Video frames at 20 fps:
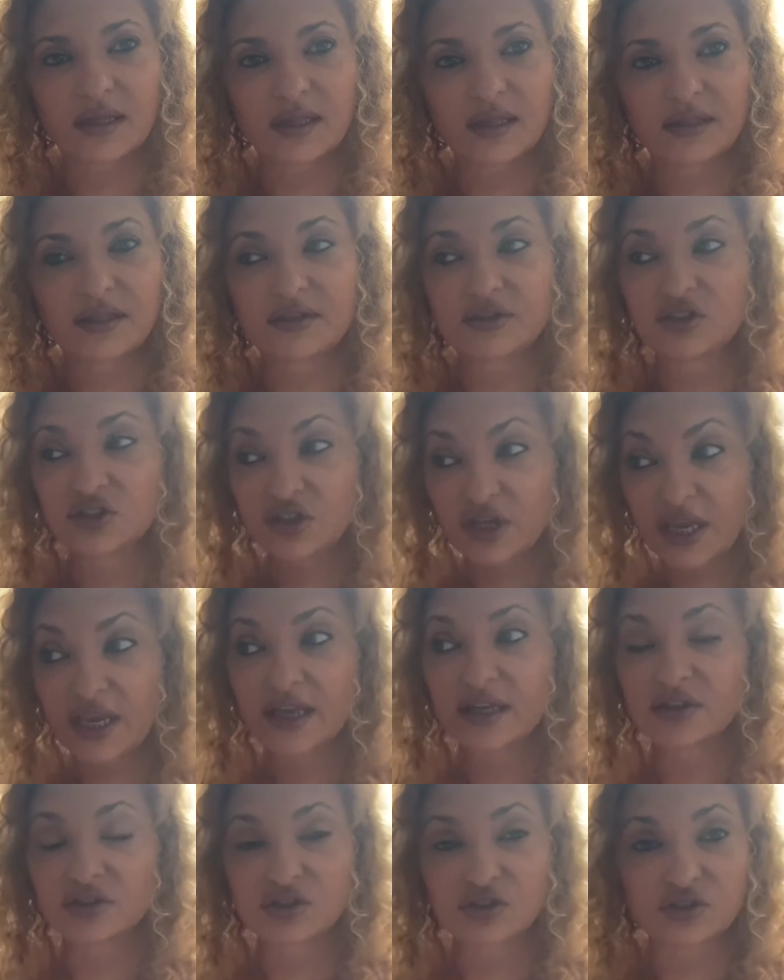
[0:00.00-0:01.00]
the
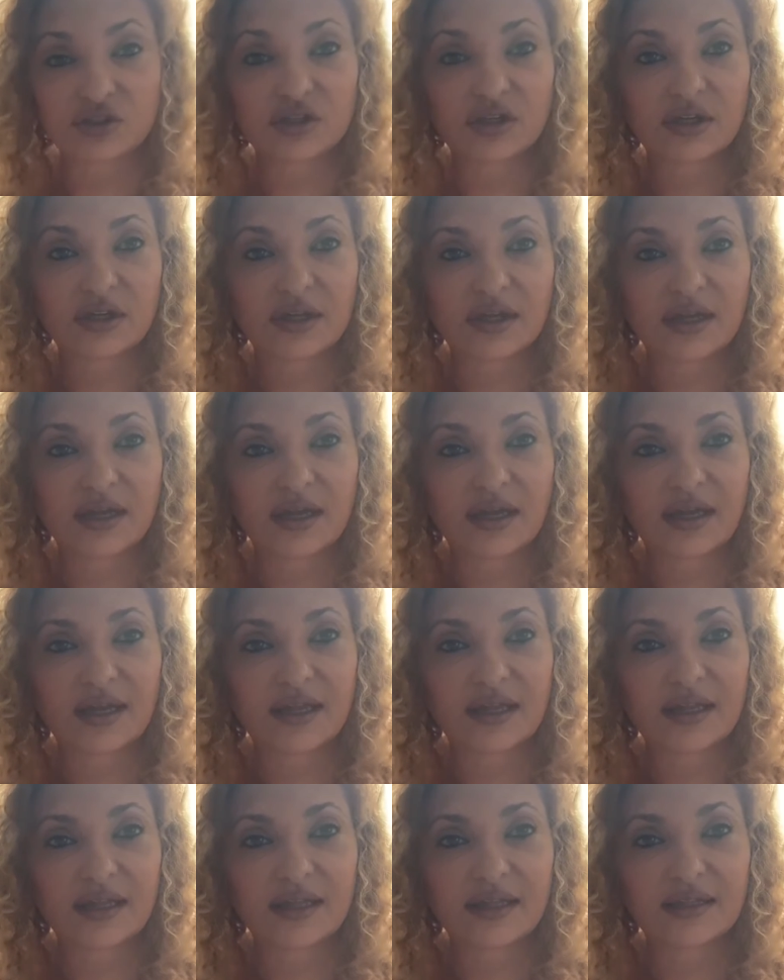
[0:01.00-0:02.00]
change,
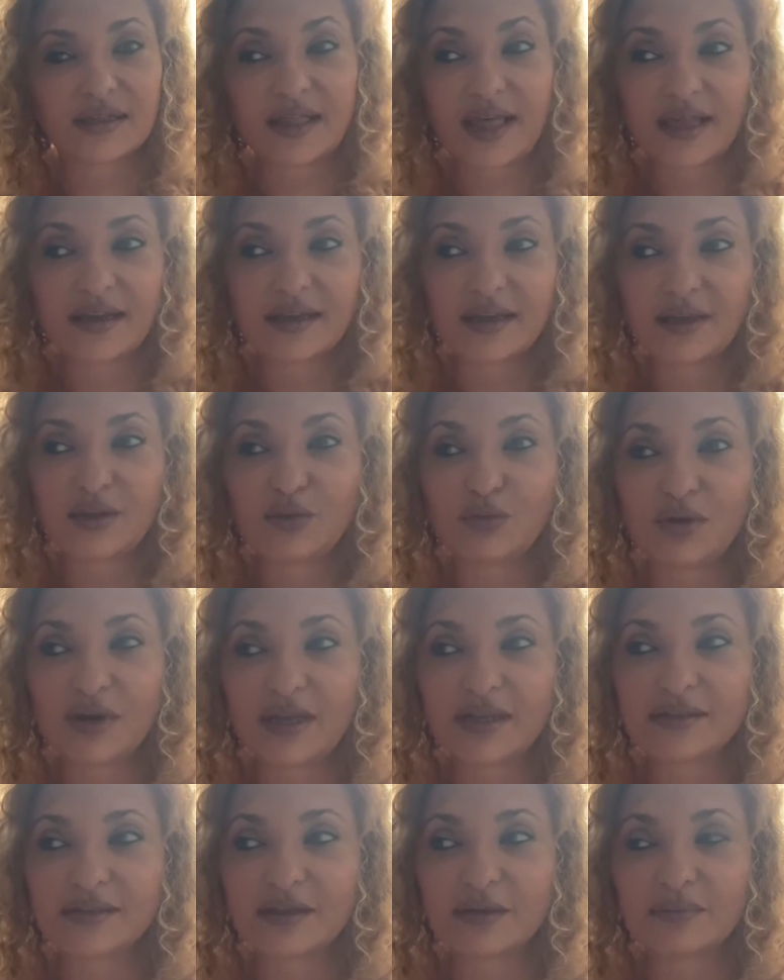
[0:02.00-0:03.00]
then you will
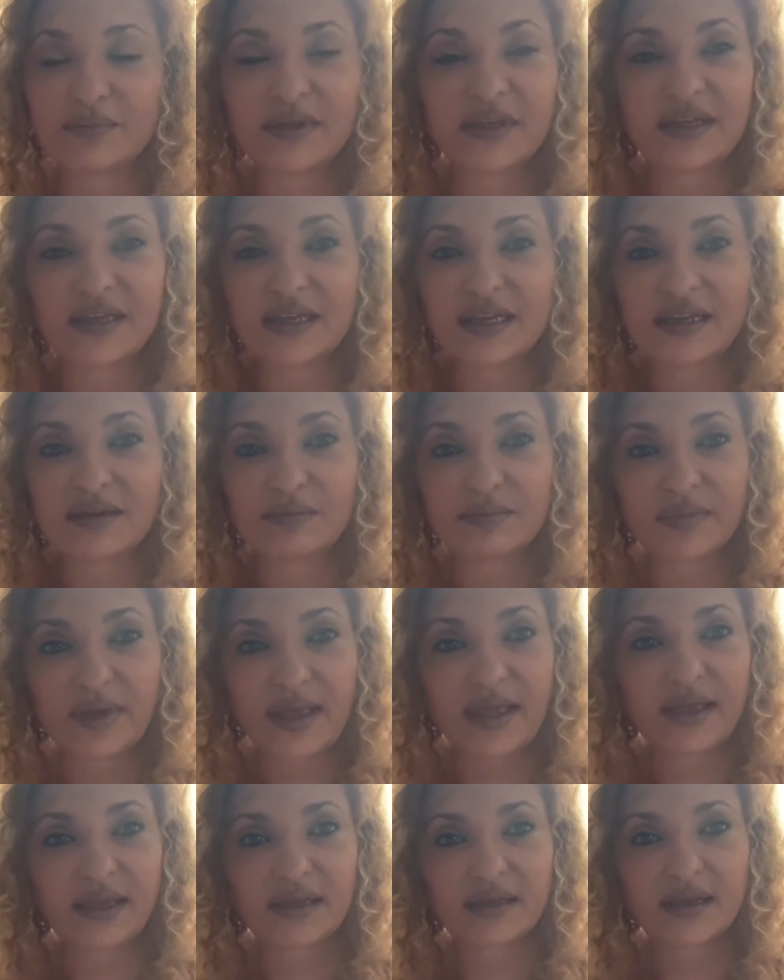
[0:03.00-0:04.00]
end up being in
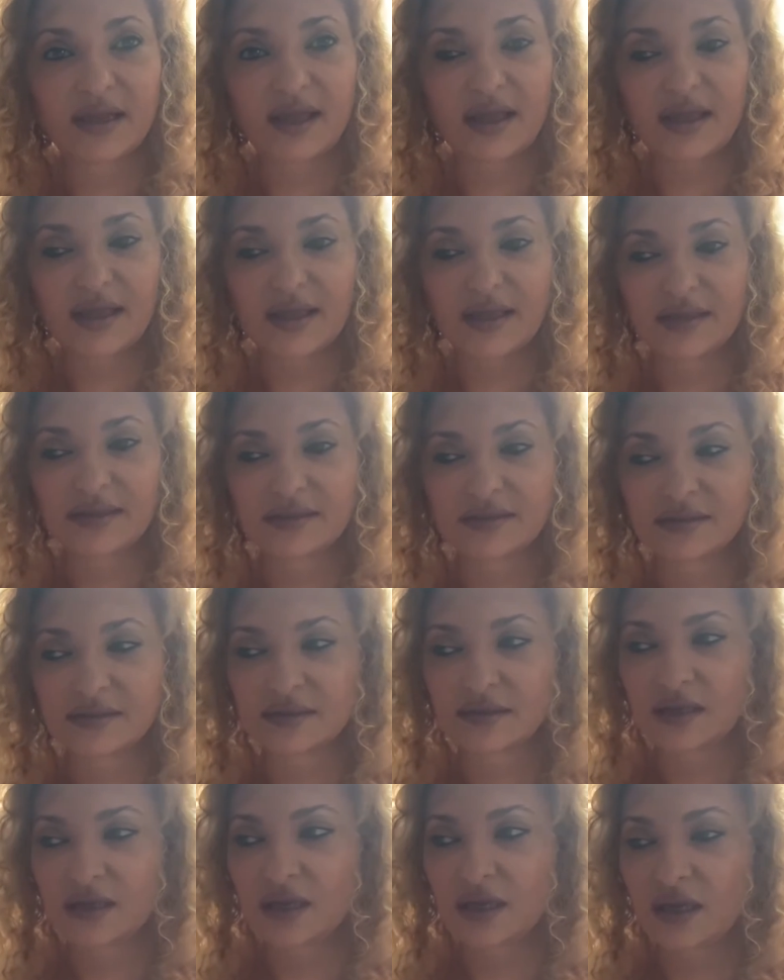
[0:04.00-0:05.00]
pain and
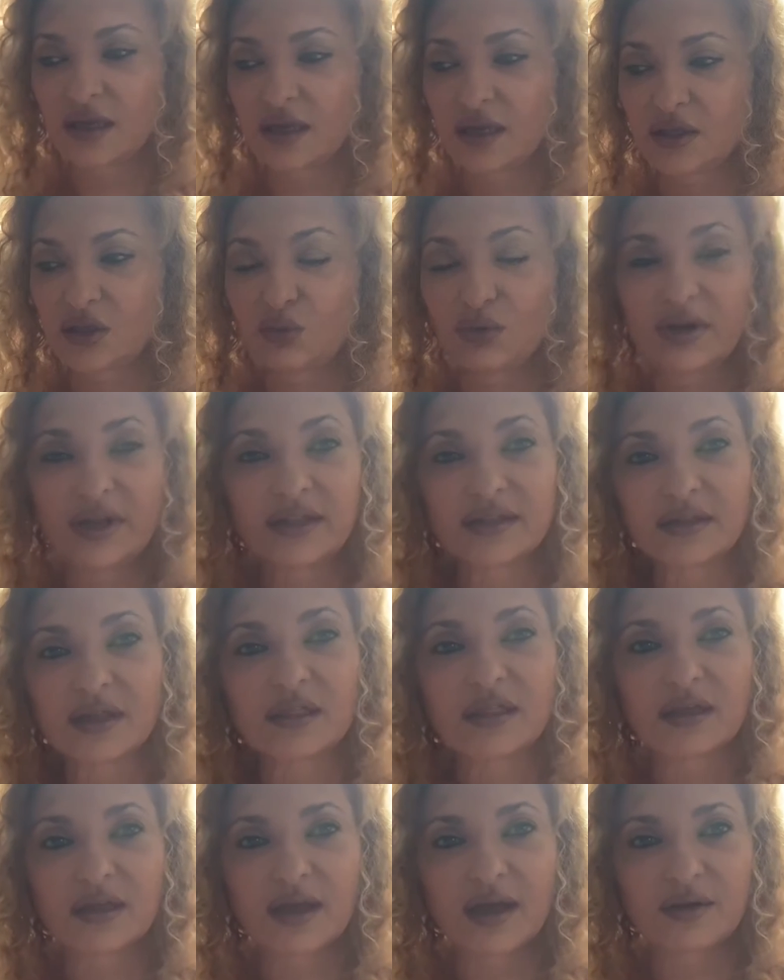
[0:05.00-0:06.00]
you will get
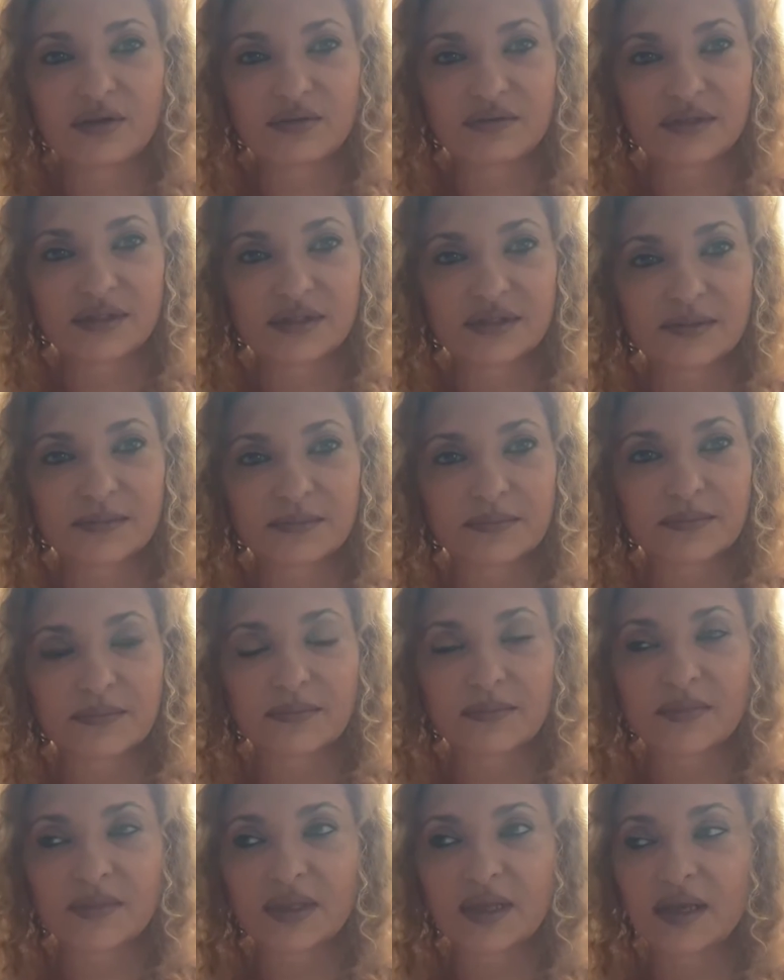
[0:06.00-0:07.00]
nothing out of it.
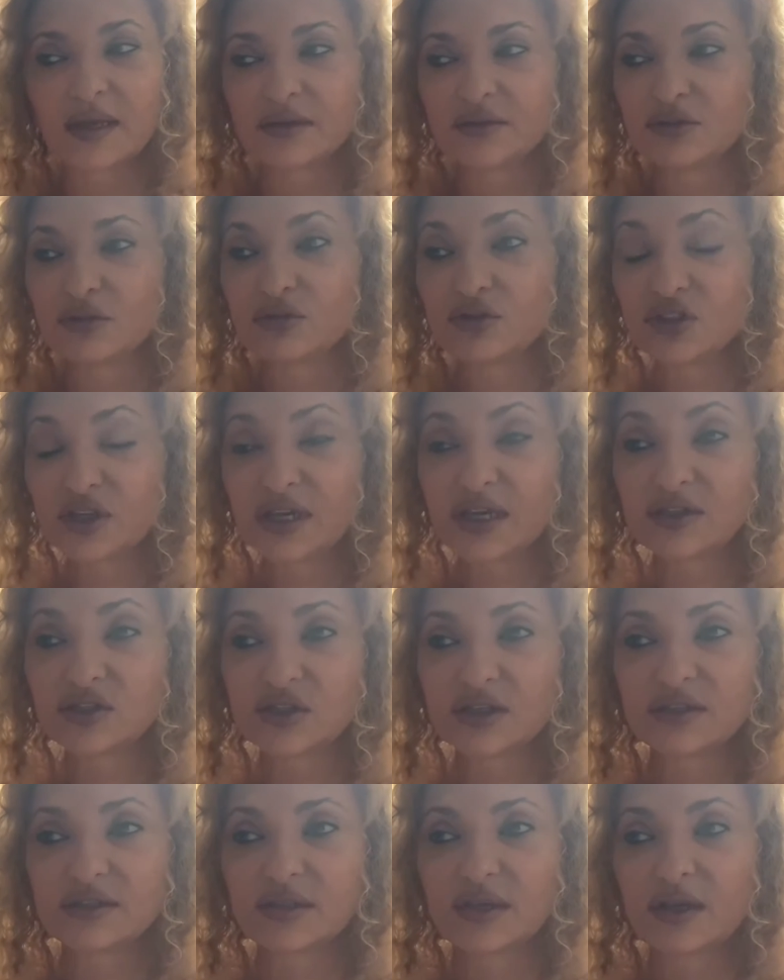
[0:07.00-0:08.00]
So change
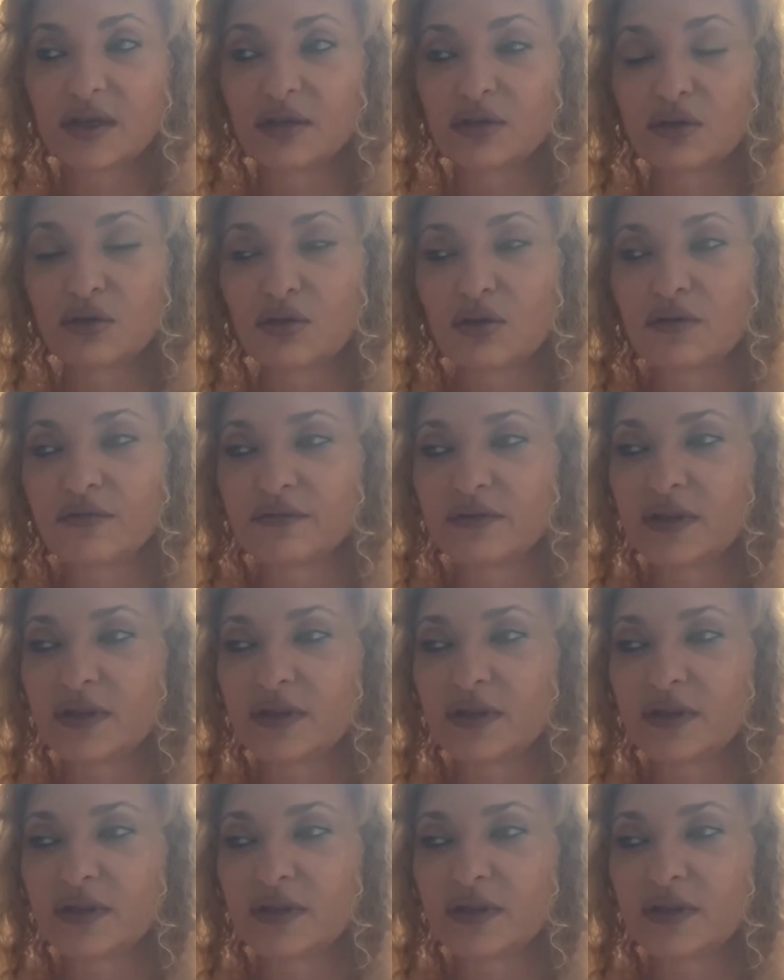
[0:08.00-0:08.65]
is a law of